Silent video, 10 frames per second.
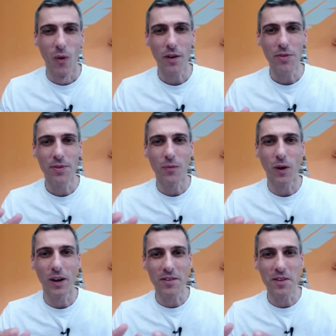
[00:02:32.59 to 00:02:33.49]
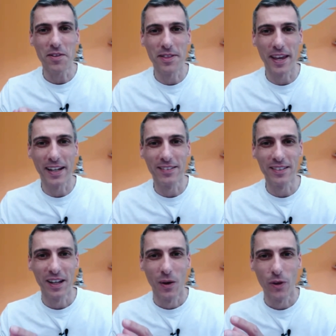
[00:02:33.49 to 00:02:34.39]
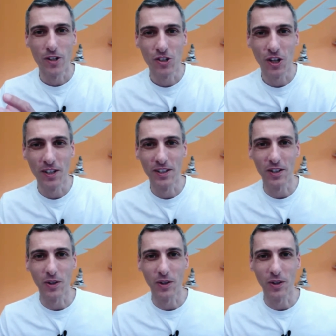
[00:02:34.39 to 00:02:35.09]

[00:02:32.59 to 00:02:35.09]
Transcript: What are the things we shouldn't